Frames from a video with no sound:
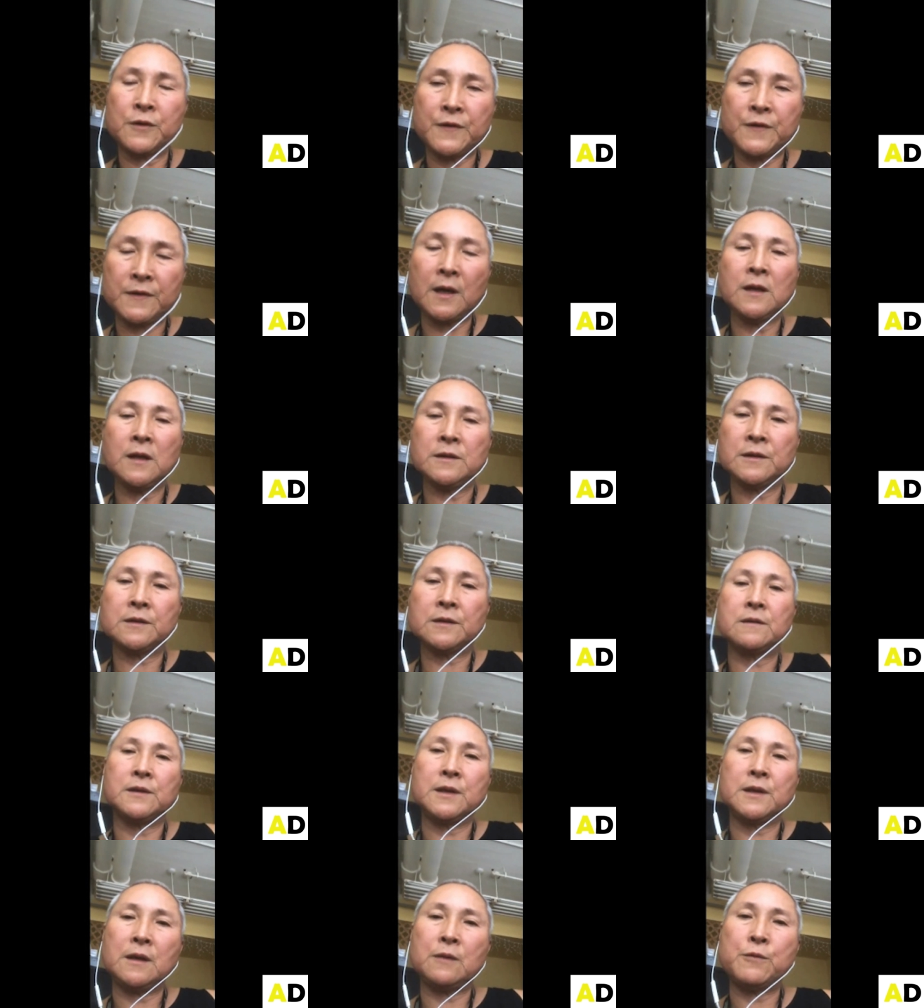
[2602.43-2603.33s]

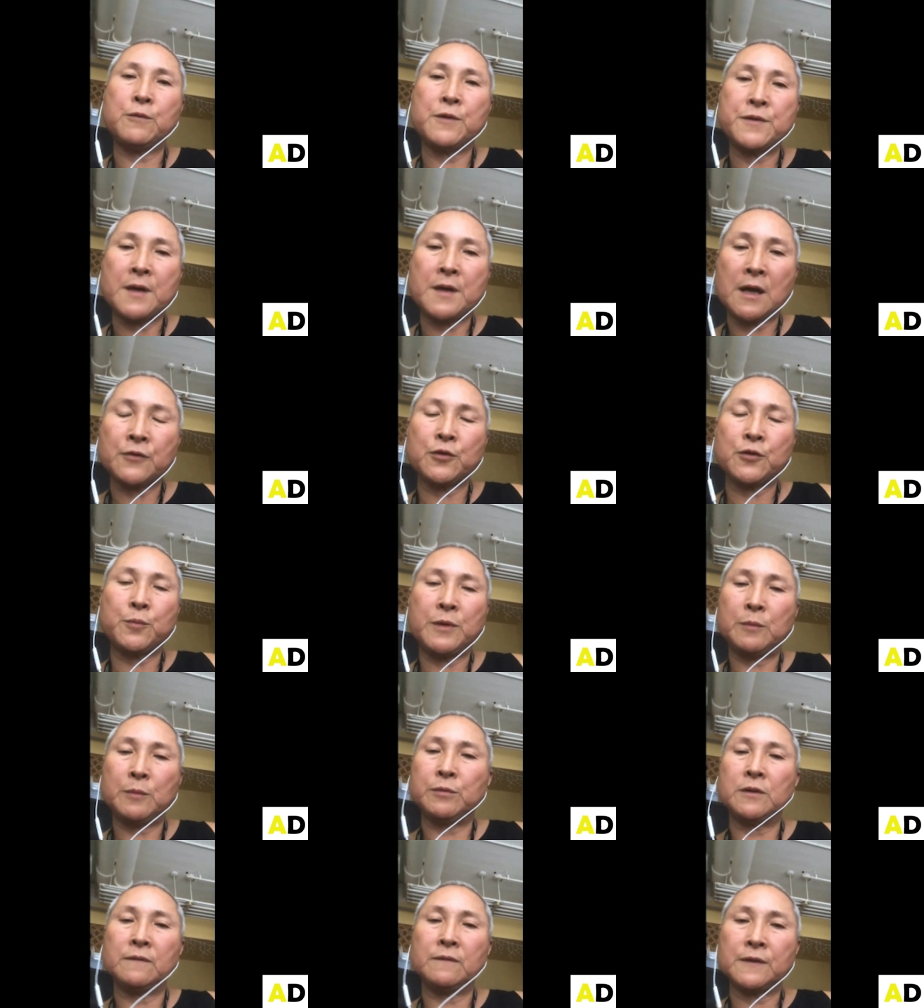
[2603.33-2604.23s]
solidly with other
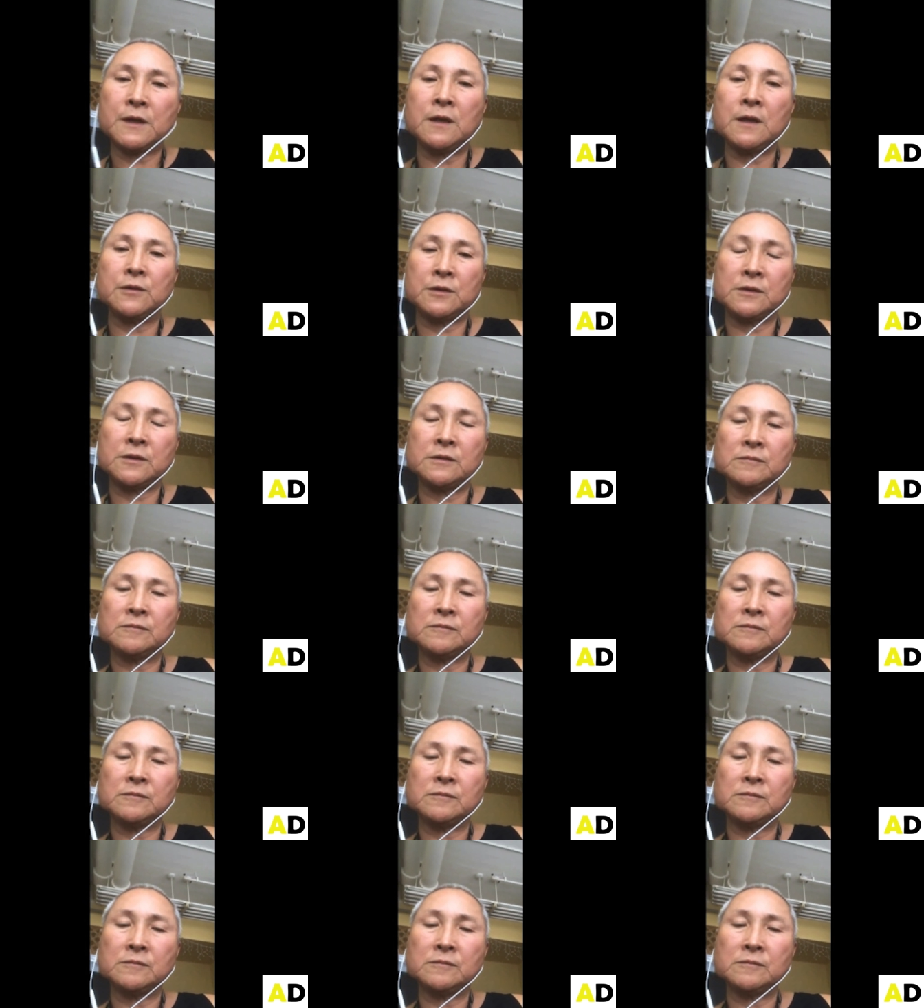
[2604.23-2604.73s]
people of color.